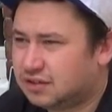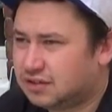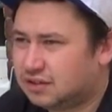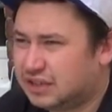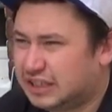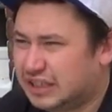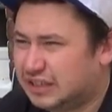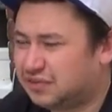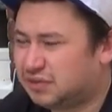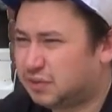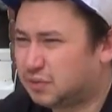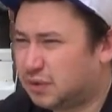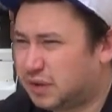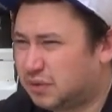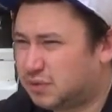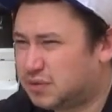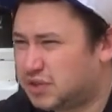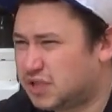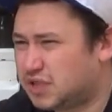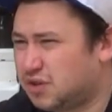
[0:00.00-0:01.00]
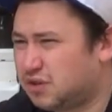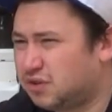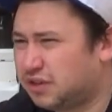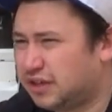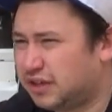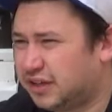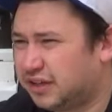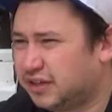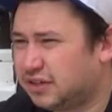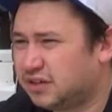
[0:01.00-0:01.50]
even when I was
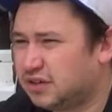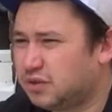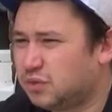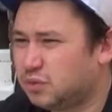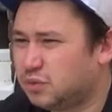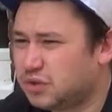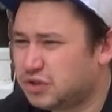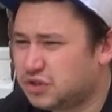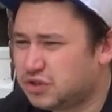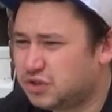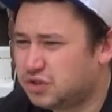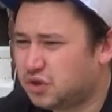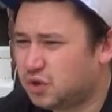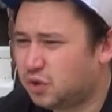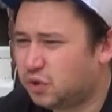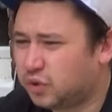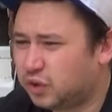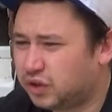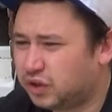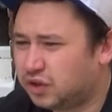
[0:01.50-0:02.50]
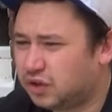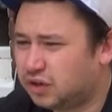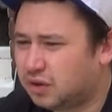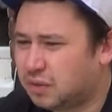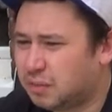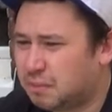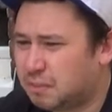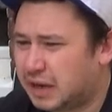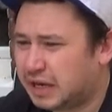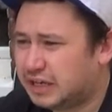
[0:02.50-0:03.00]
younger, was knowing
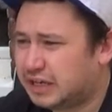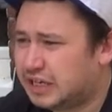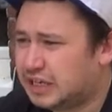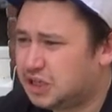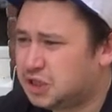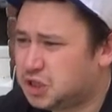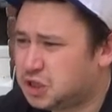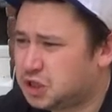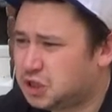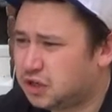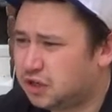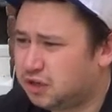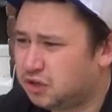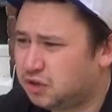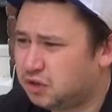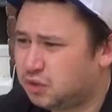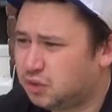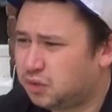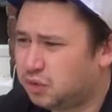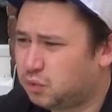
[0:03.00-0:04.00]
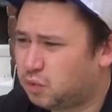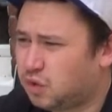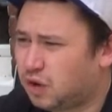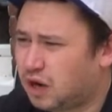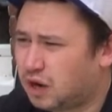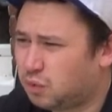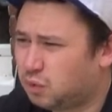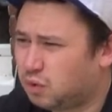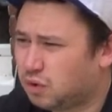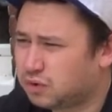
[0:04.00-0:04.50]
my niche and knowing what
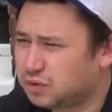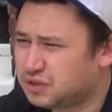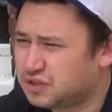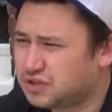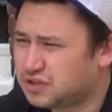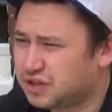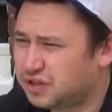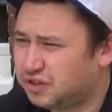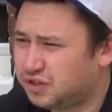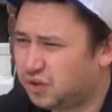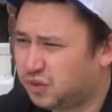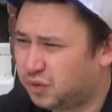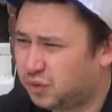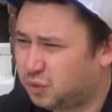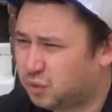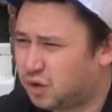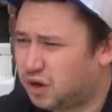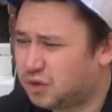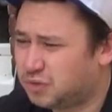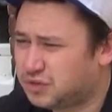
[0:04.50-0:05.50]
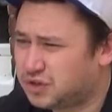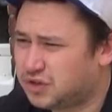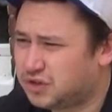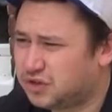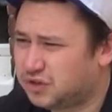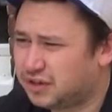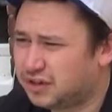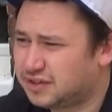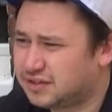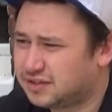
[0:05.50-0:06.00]
I was and knowing what I was
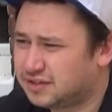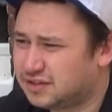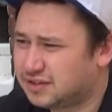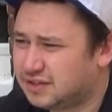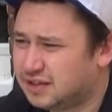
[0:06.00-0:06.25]
good at.